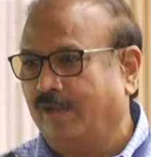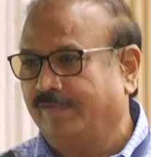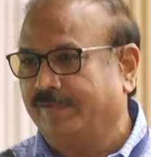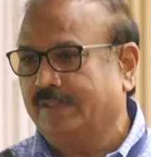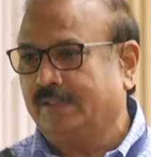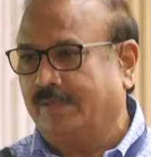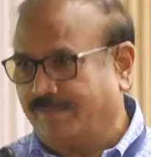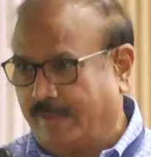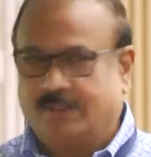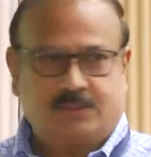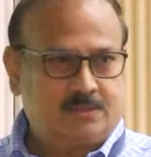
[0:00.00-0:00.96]
of us and
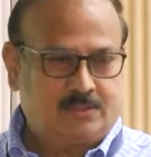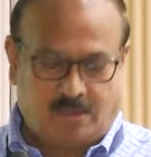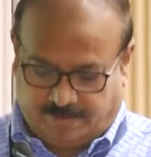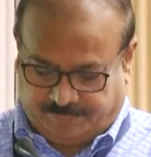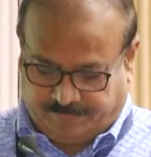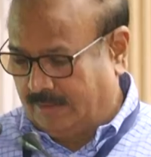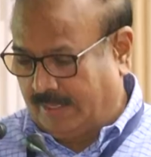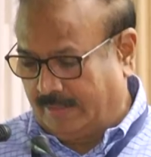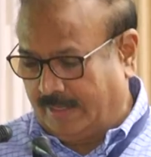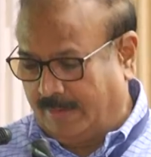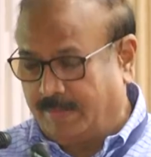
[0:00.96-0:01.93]
friends, a lot of it. So I
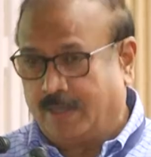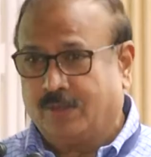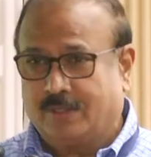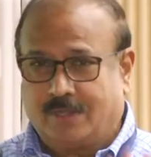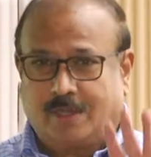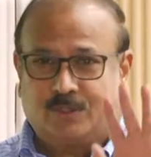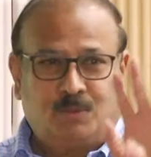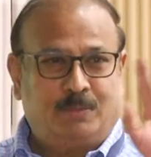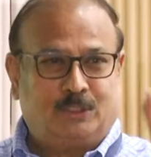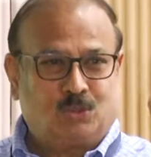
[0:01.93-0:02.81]
think I'm not going to talk too much